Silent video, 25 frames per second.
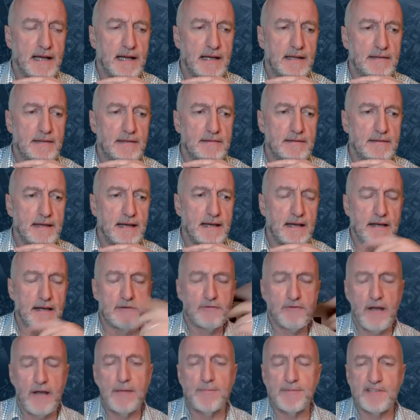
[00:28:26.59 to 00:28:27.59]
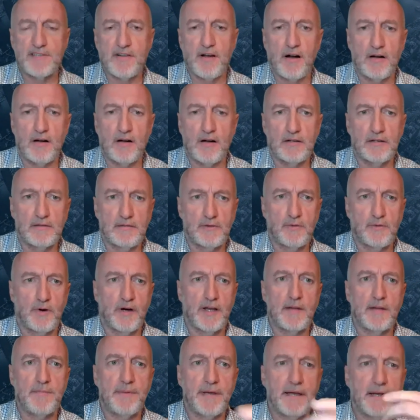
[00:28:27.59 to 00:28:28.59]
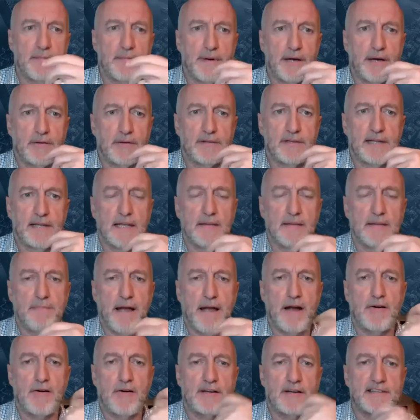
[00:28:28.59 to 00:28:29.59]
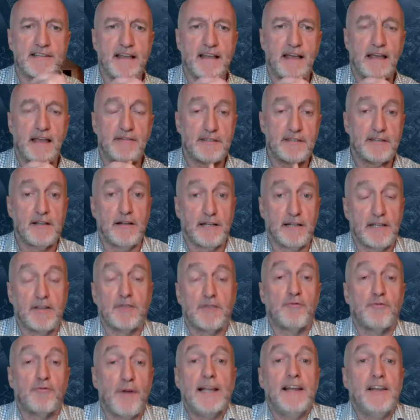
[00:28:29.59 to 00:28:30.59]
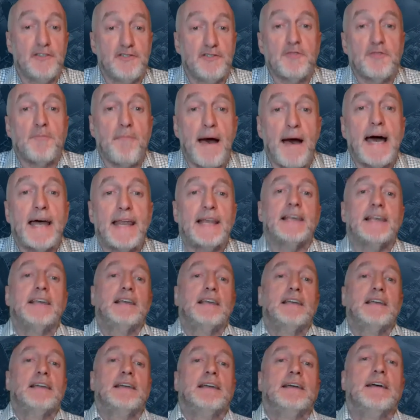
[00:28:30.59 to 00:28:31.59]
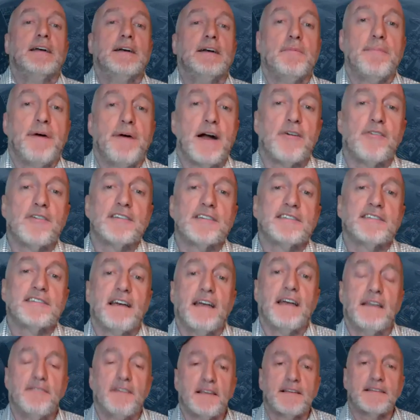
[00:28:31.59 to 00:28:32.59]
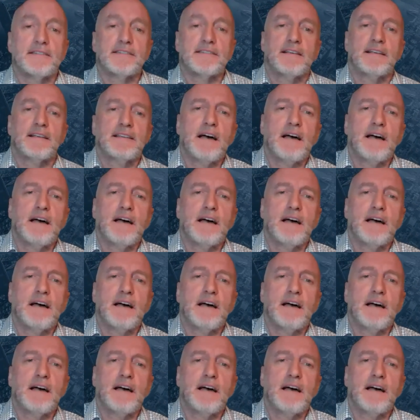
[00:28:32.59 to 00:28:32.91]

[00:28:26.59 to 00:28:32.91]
And Graham has talked quite a bit about the power savings, like the really dramatic power savings.